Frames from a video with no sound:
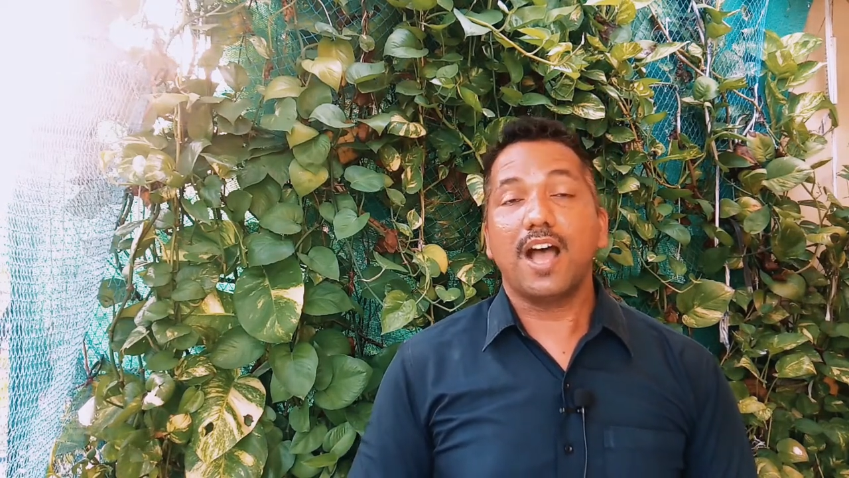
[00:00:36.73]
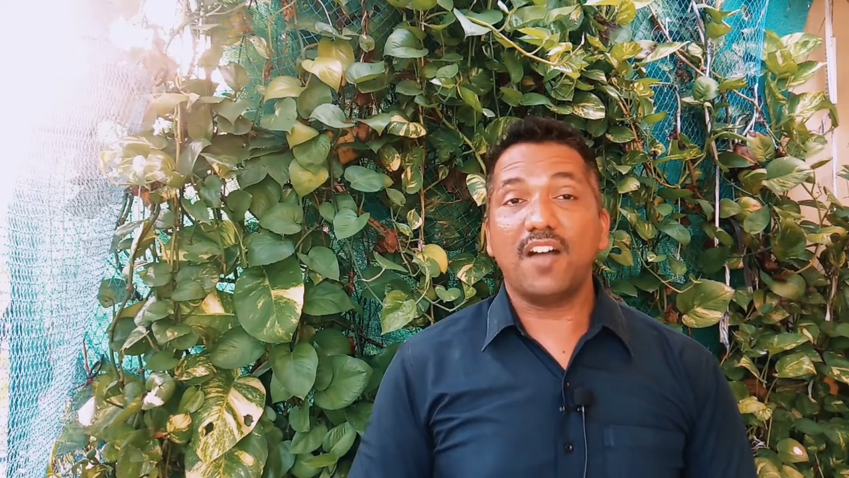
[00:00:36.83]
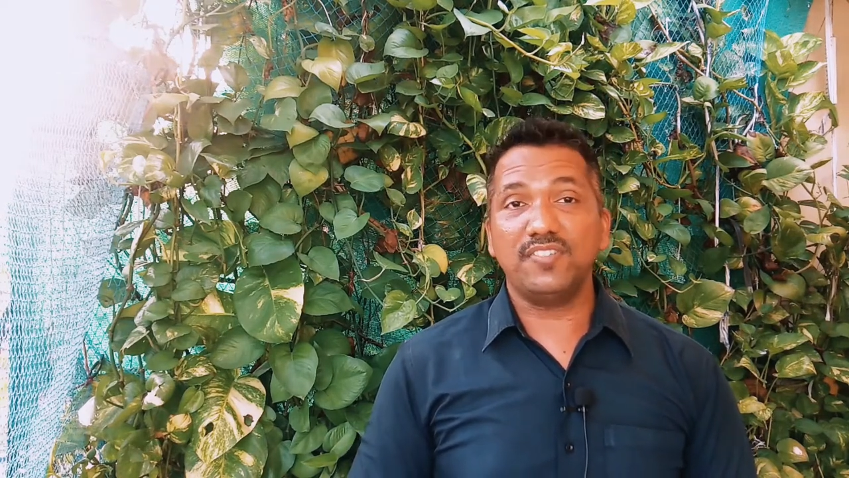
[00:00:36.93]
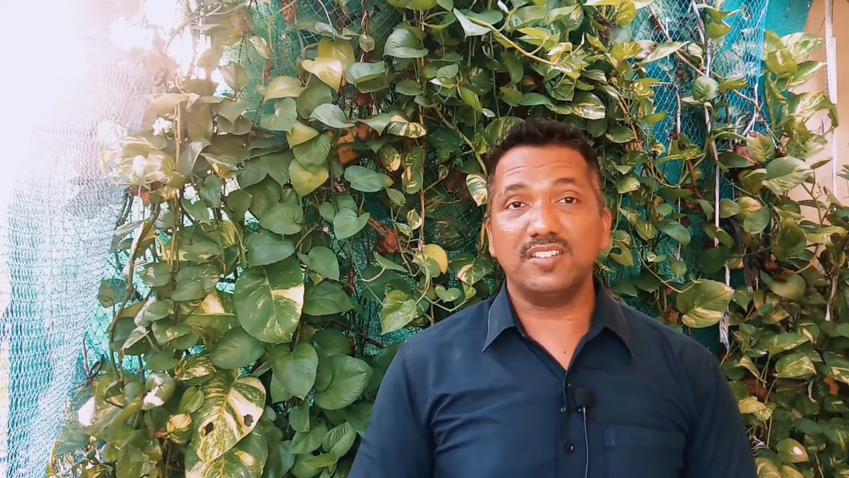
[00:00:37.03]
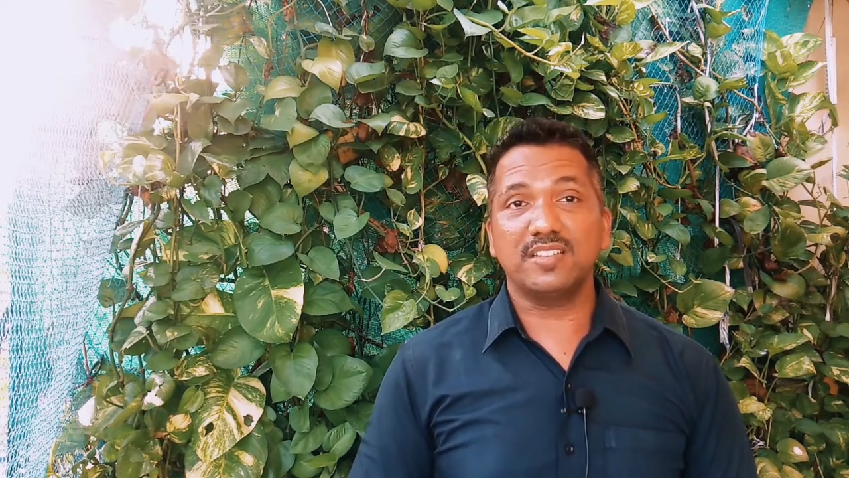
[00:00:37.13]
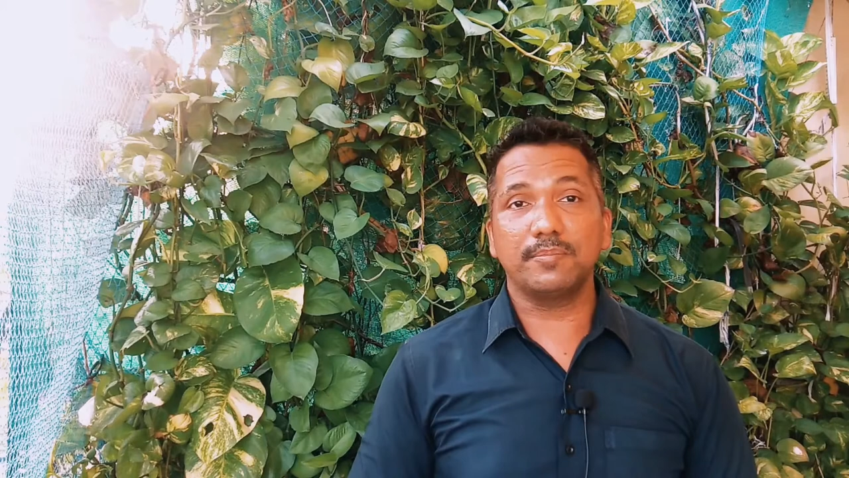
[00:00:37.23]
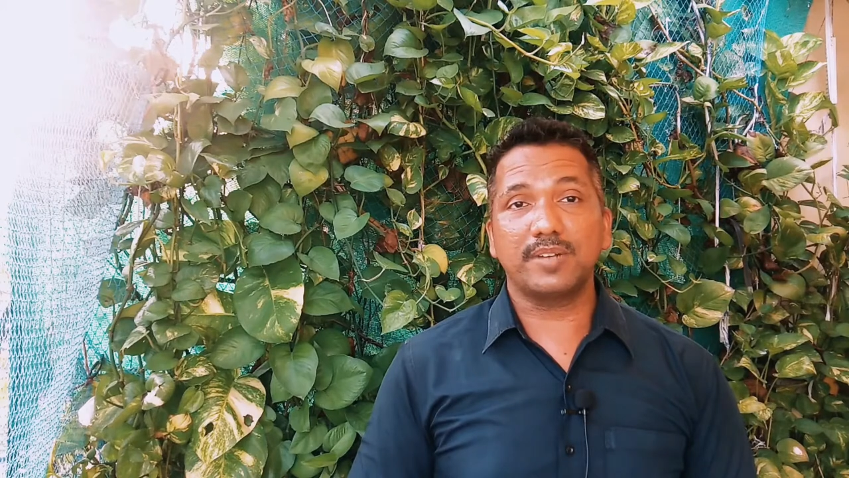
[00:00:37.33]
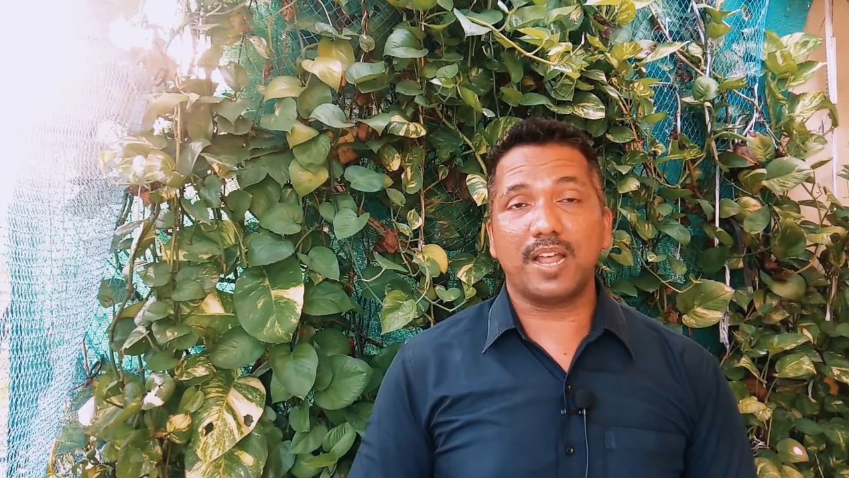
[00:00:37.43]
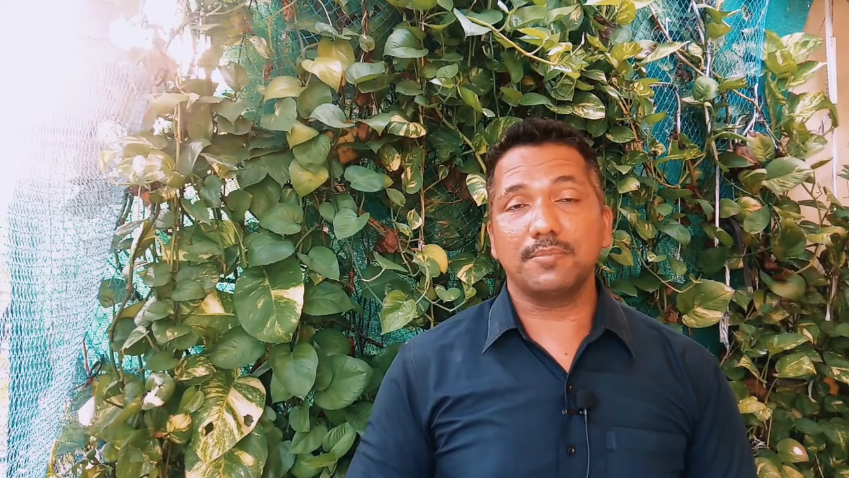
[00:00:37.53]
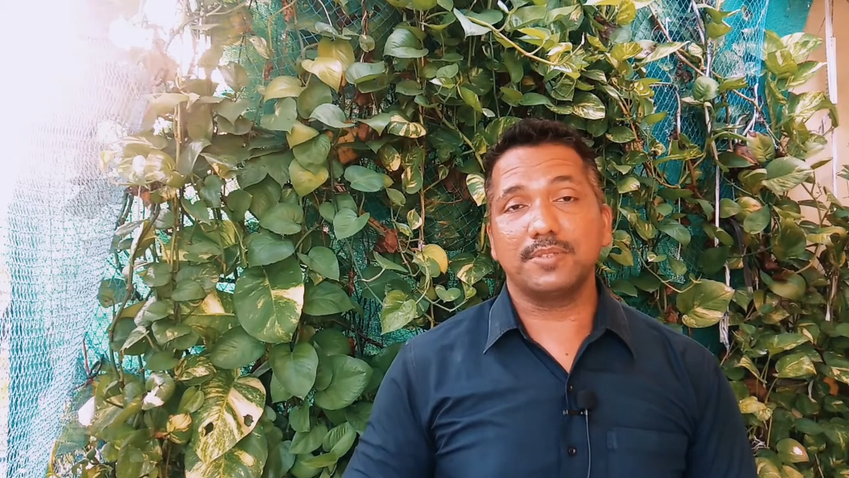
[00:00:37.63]
After some
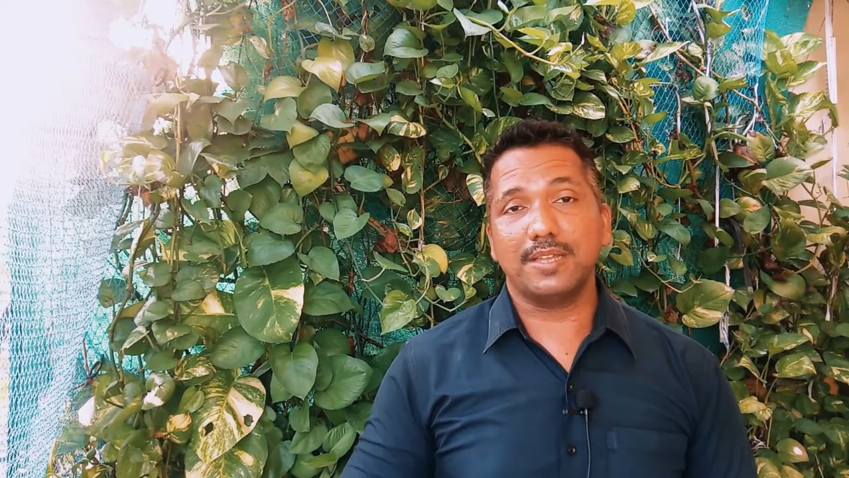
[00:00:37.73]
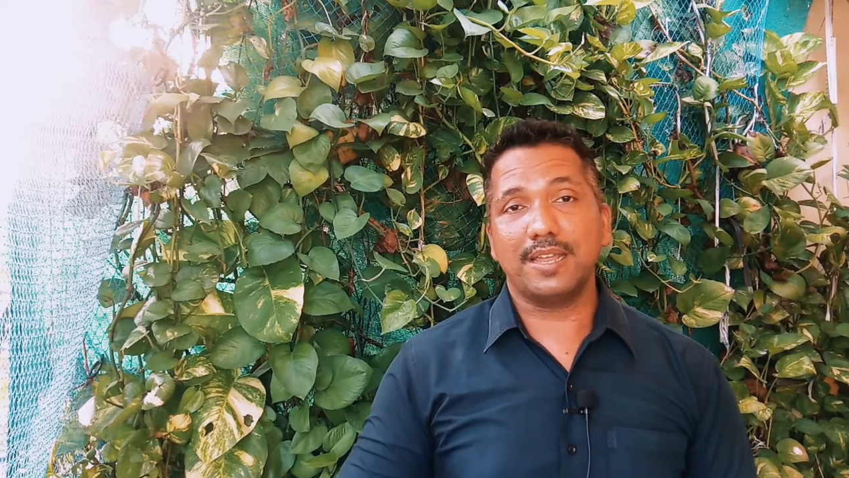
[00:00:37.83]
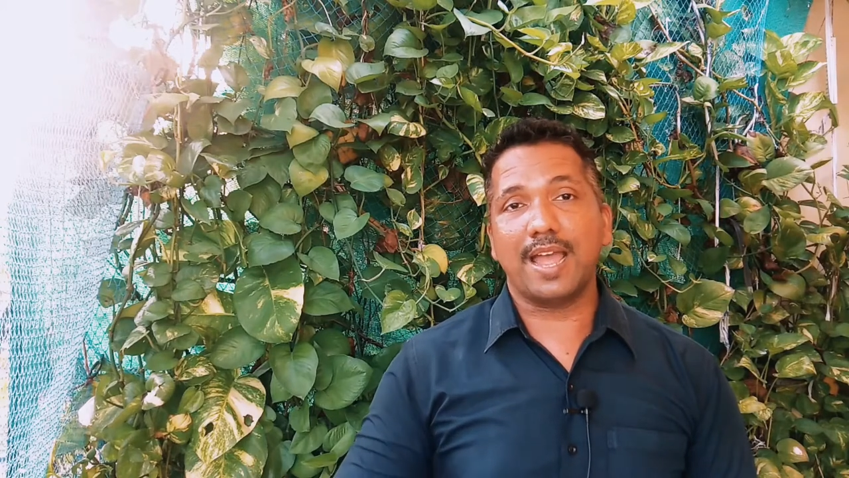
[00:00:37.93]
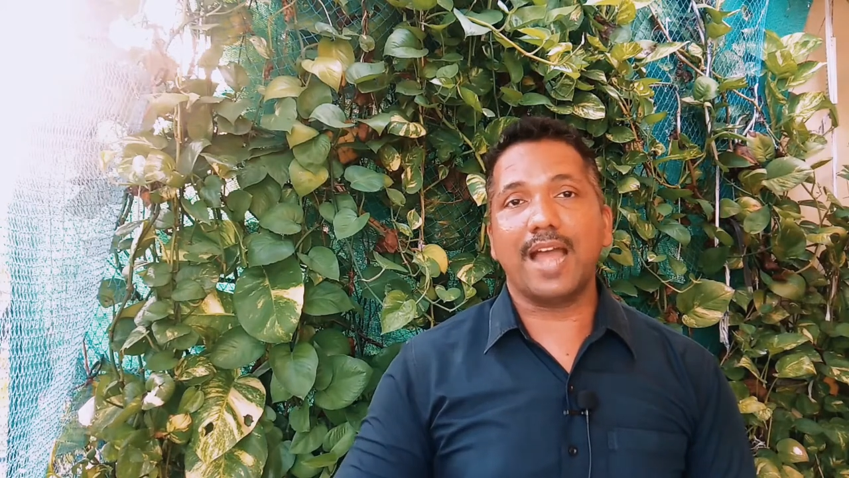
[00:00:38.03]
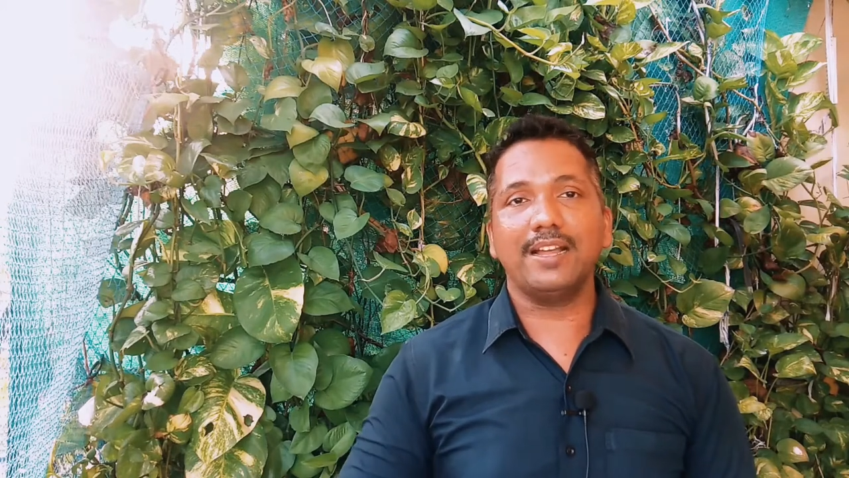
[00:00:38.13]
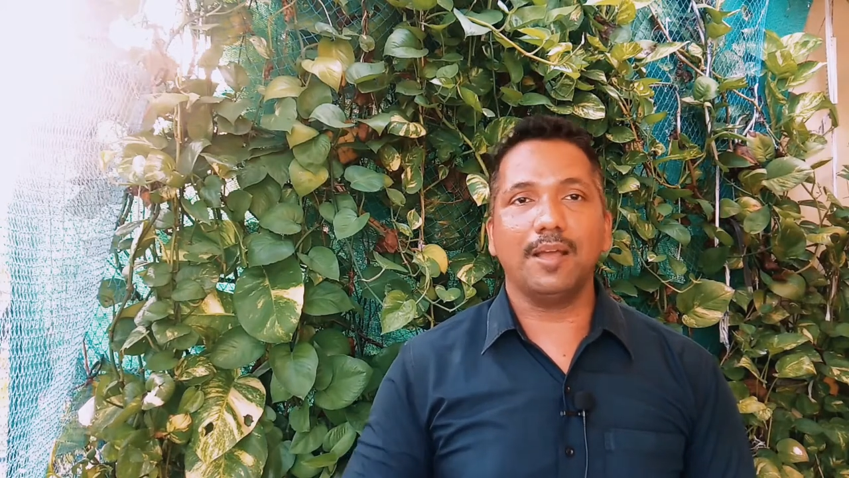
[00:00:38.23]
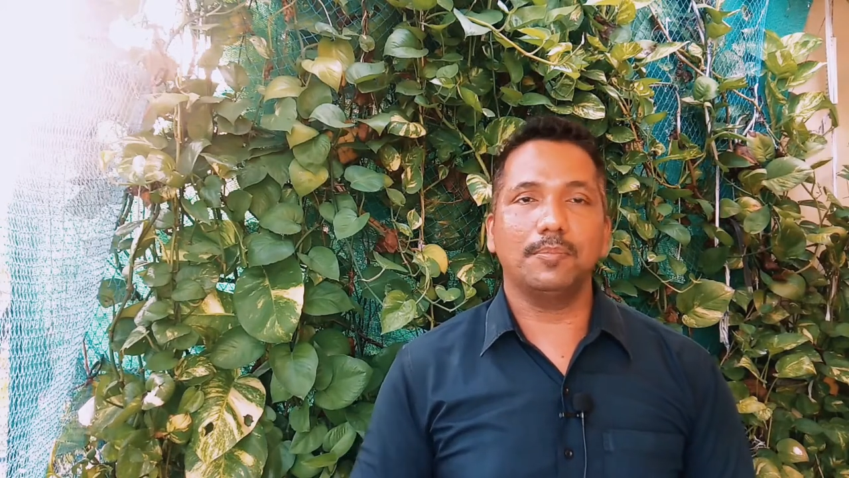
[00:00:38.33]
time, he hung